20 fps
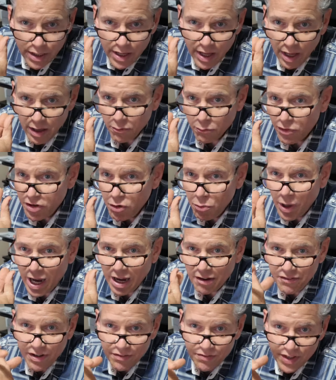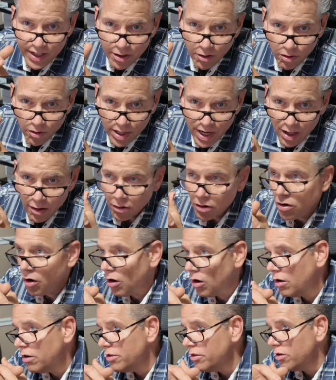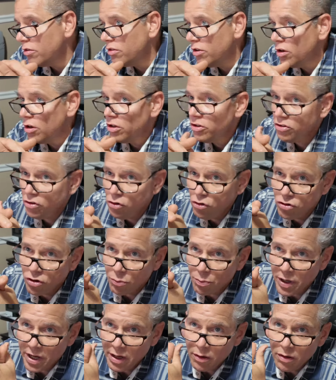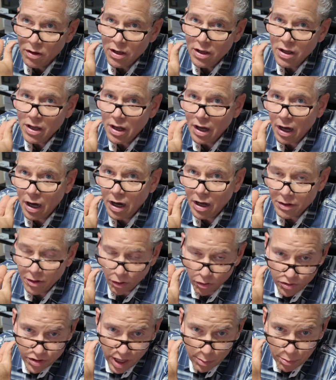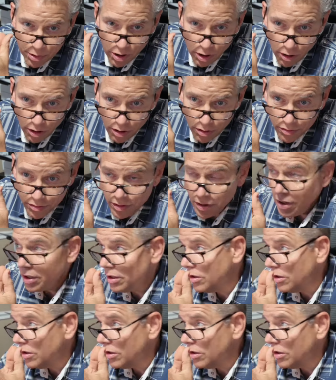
And if you buy a $1,500 car, you should be those type of cars.